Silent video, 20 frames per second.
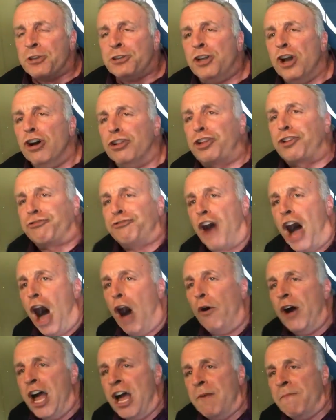You
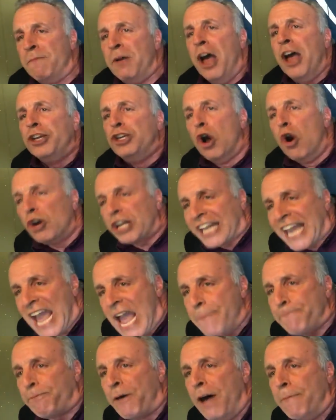throw him. You
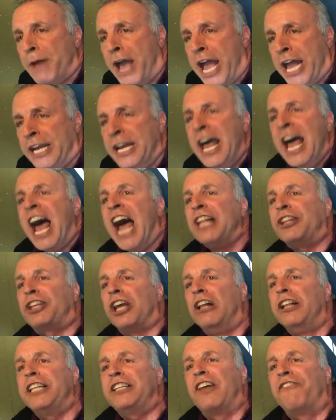keep him in
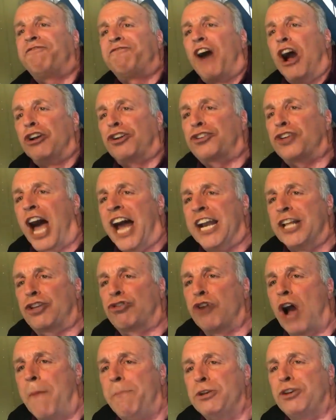until the first sign of
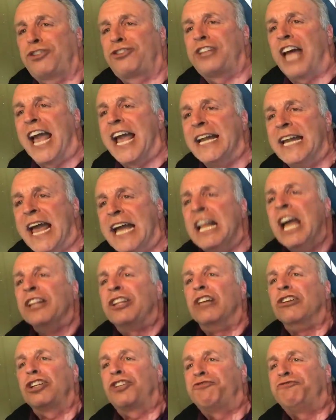trouble. You stay in there
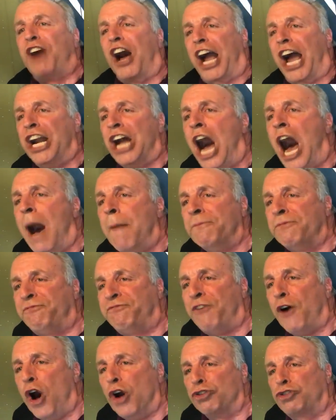till his fucking arm
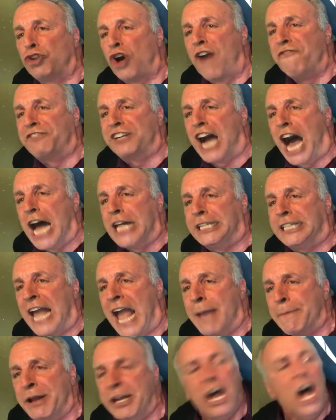falls off,
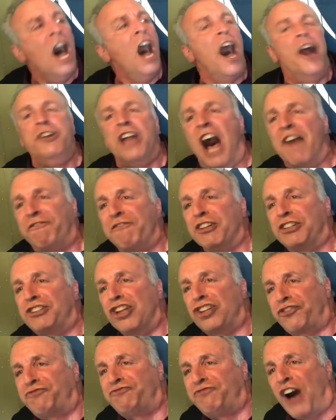goddammit. Enough with
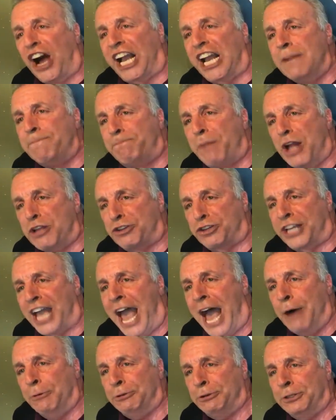this fucking pitch
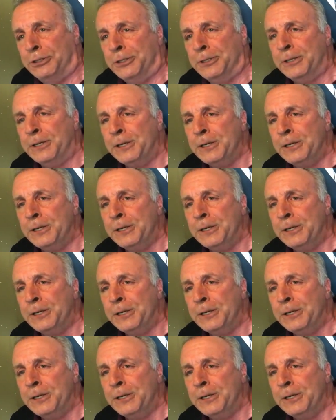count.